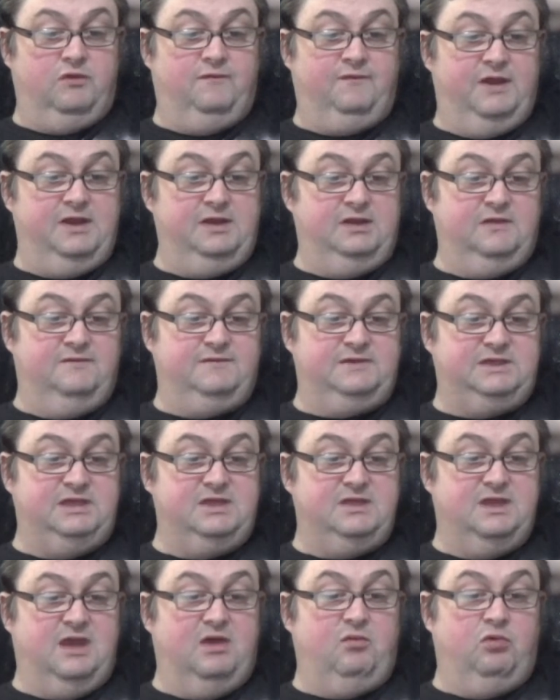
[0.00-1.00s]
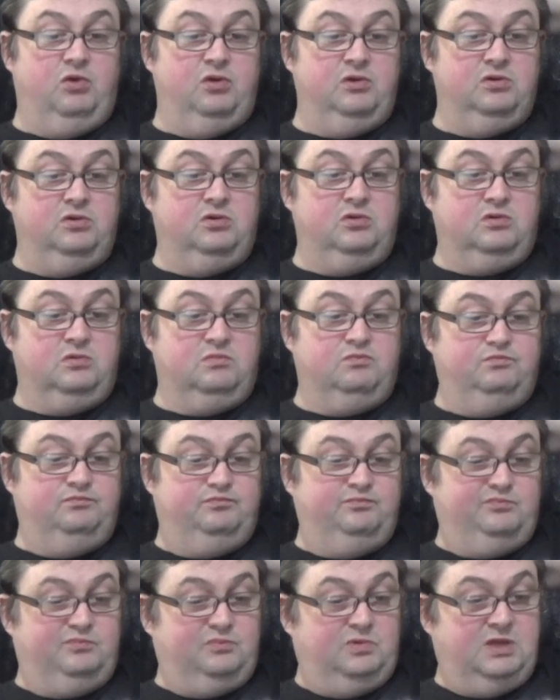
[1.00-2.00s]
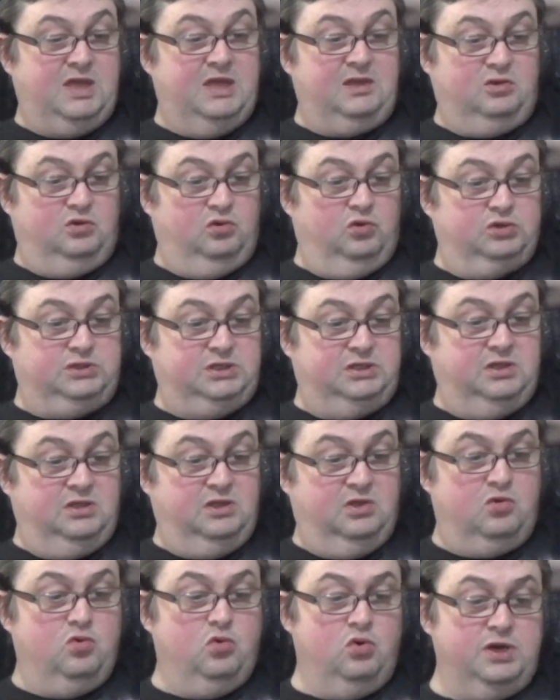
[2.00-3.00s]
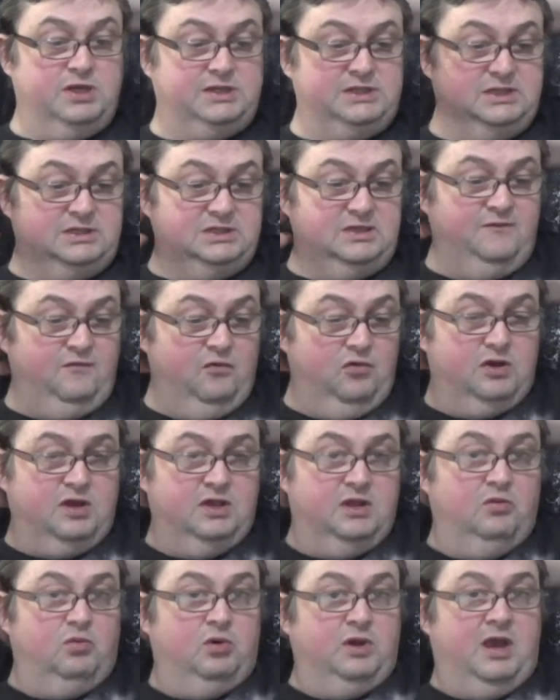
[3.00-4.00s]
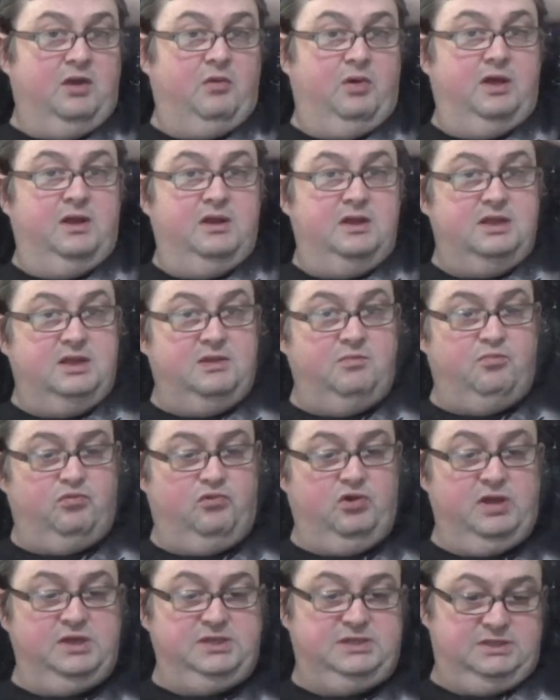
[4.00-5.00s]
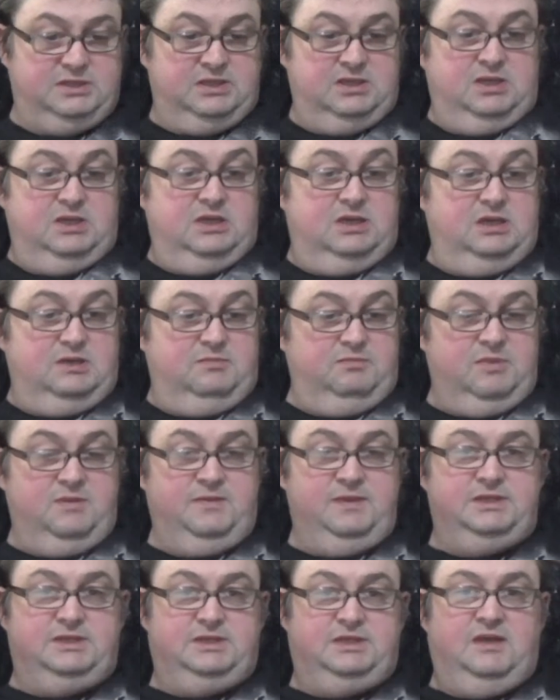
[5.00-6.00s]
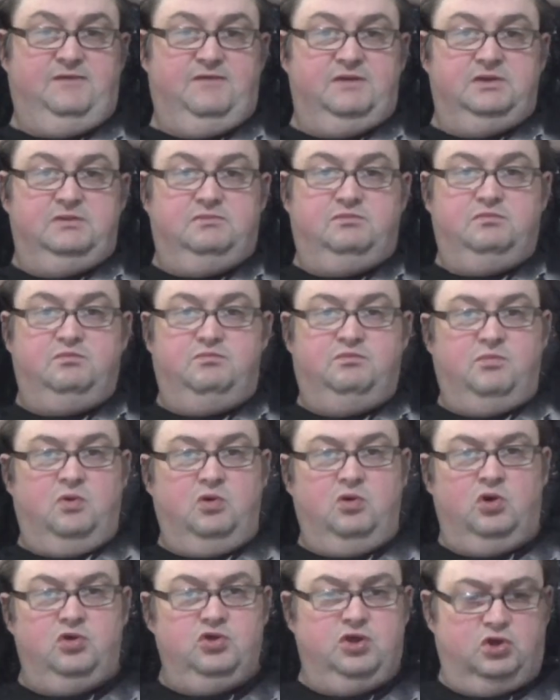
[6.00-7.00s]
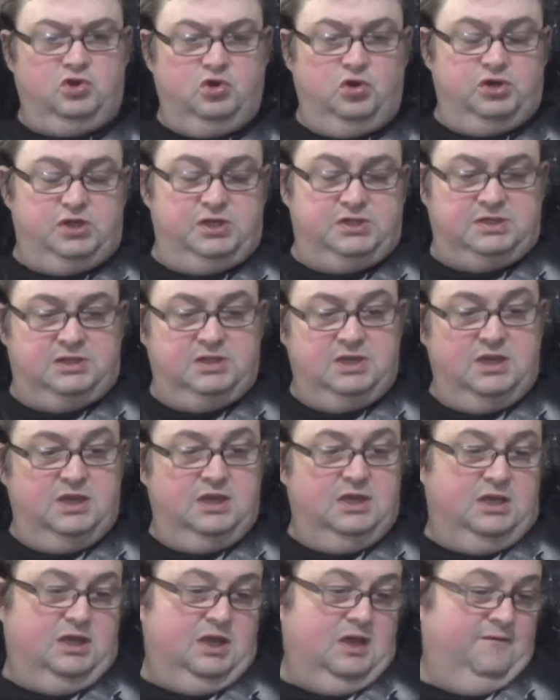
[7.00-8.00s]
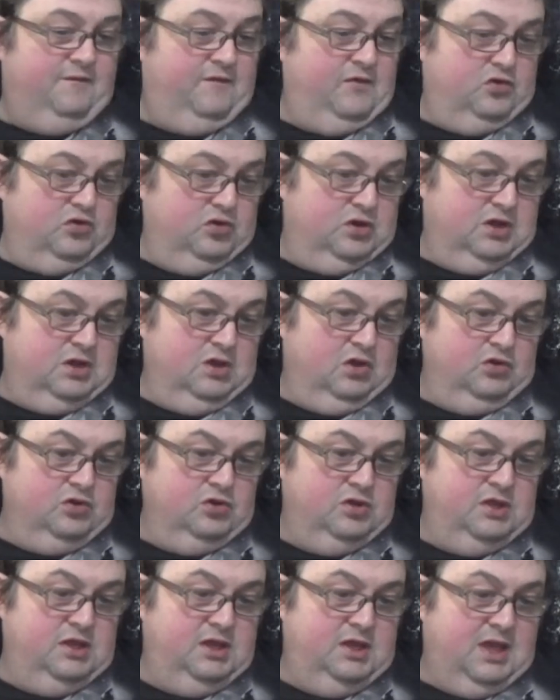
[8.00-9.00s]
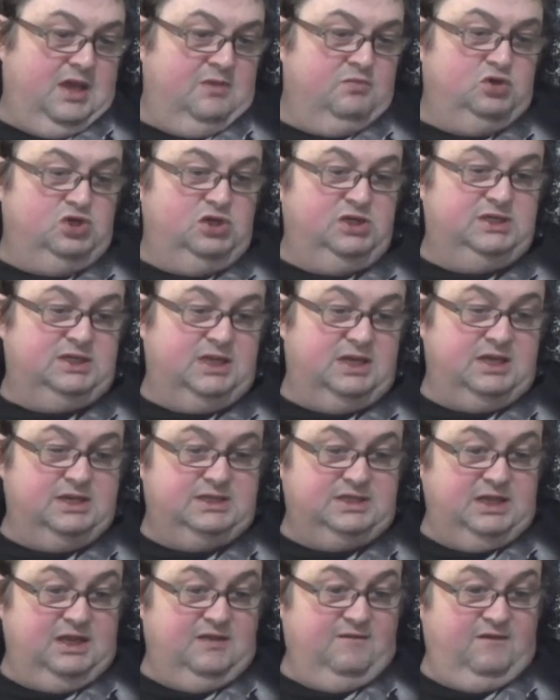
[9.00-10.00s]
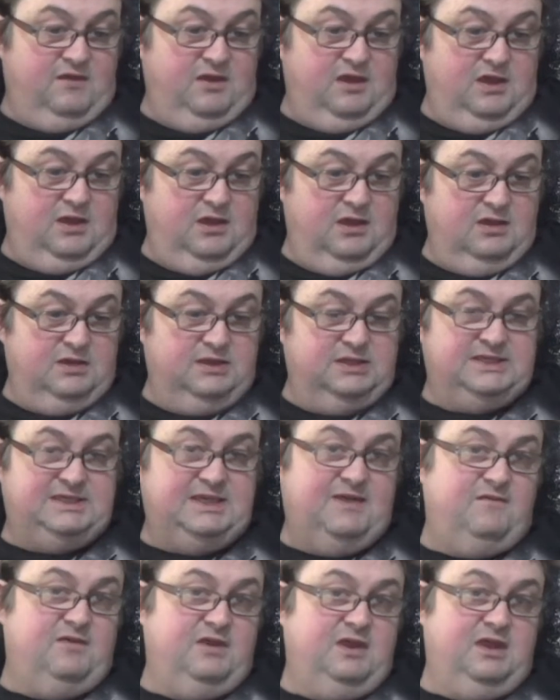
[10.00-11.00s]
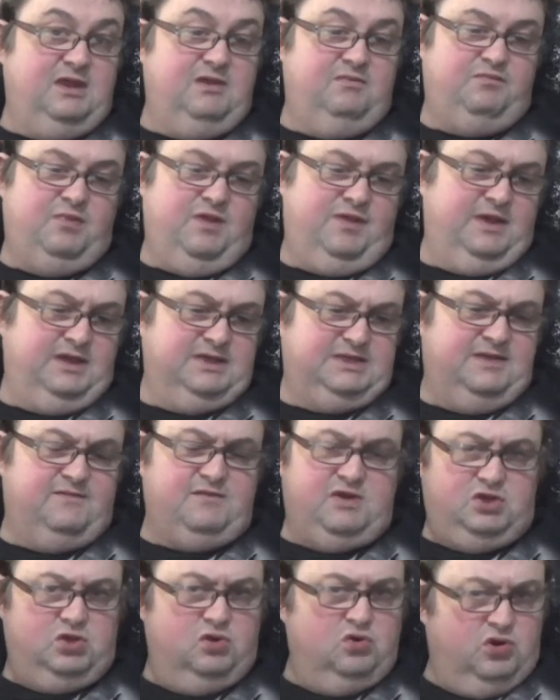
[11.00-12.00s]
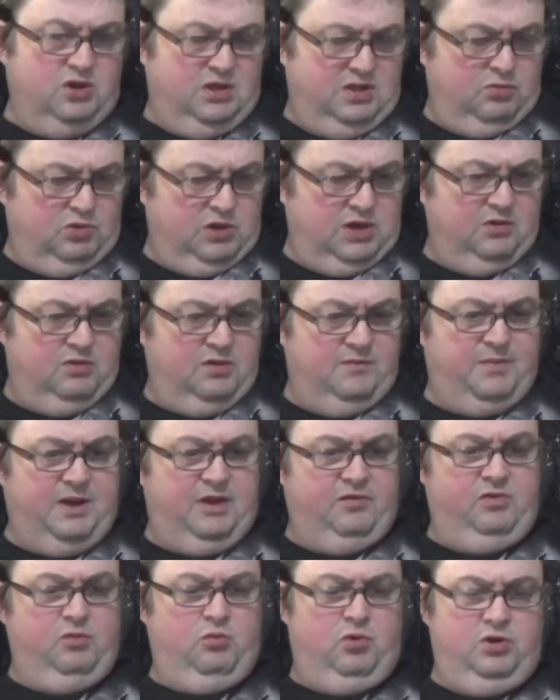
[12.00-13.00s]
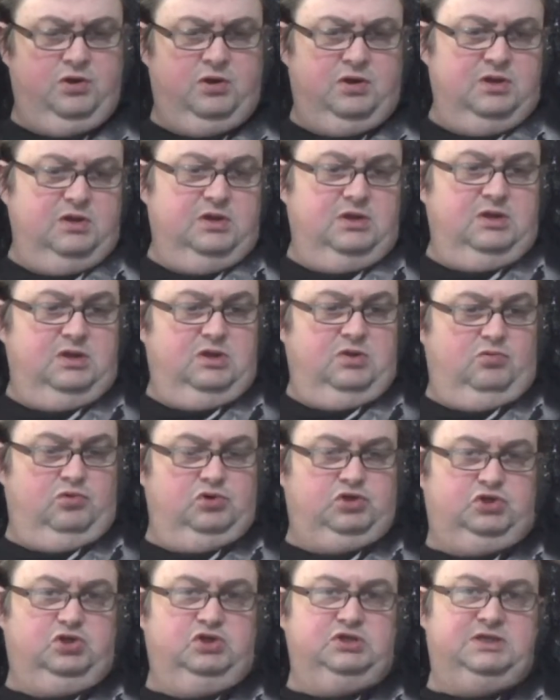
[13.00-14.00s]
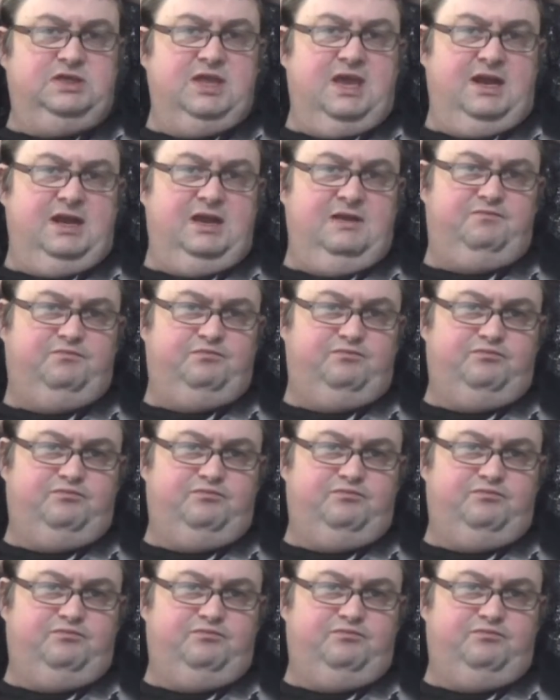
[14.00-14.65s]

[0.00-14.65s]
have liked to have seen that one get closer to the corner 64 kilowatt hour in price, maybe just even undercut it. If you could have gotten the MG ZS EV 72 kilowatt hour battery one, which does nearly